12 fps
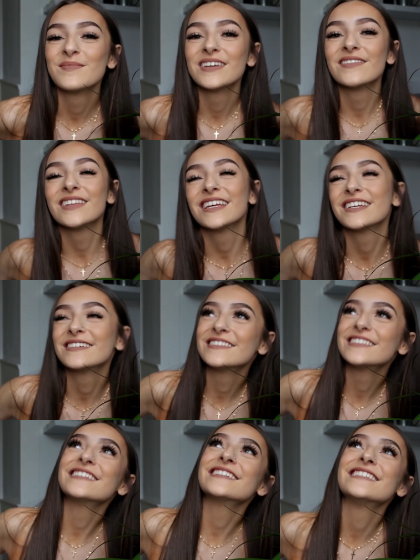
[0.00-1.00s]
But the girl
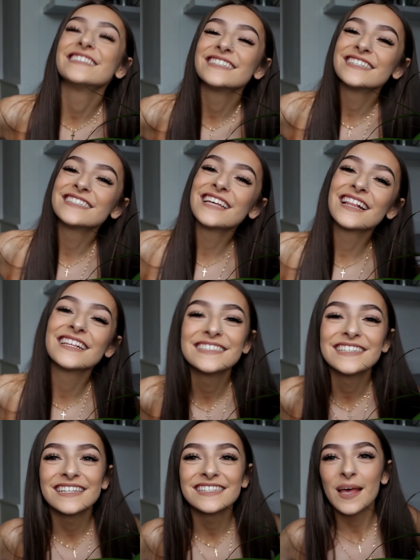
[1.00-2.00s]
talking shit, tell her
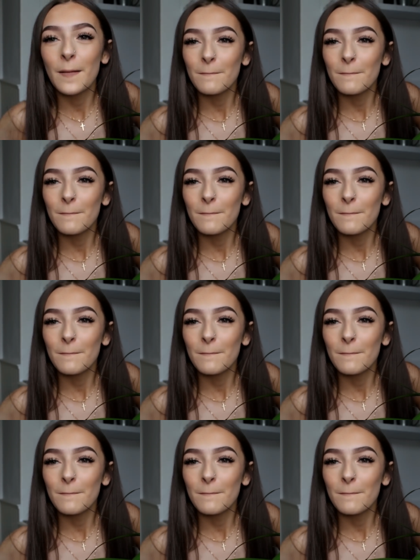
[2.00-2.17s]
shut up.